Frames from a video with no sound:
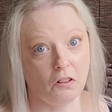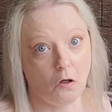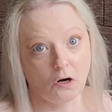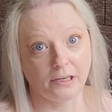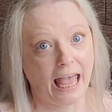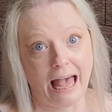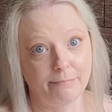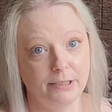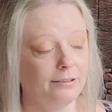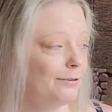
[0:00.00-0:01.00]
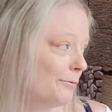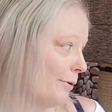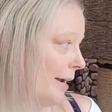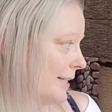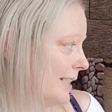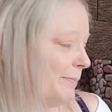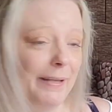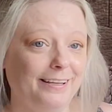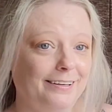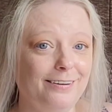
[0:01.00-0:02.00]
a log cabin or a
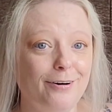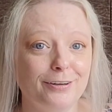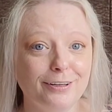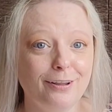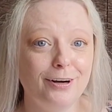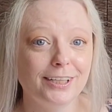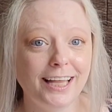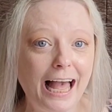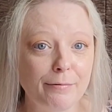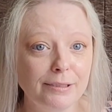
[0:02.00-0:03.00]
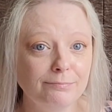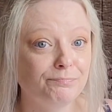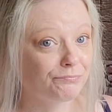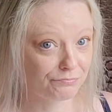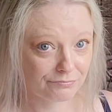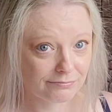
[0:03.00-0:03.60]
spin on a log cabin?